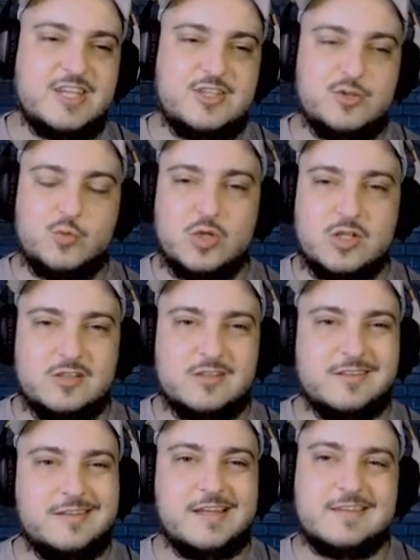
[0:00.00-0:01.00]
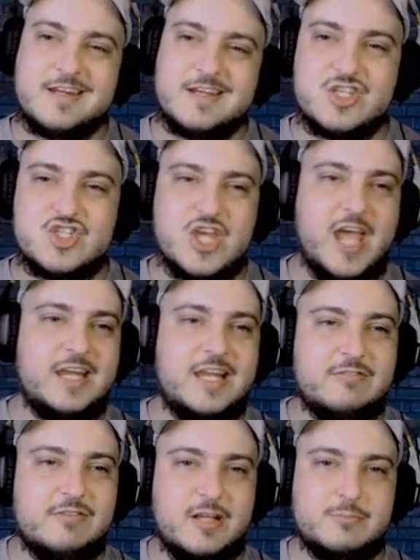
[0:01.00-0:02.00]
You will get rich and
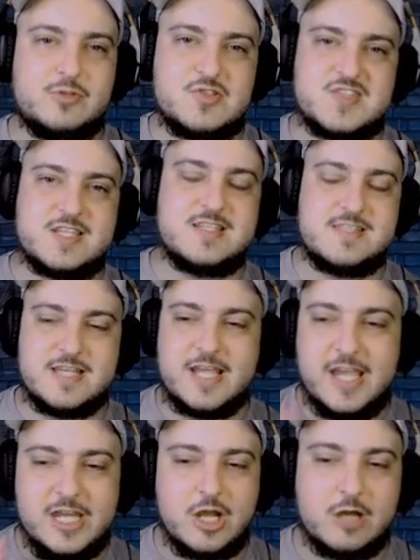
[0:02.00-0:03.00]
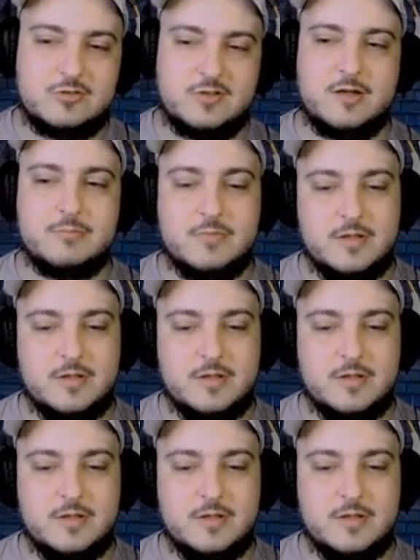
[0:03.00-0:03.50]
level up to 60 in no time.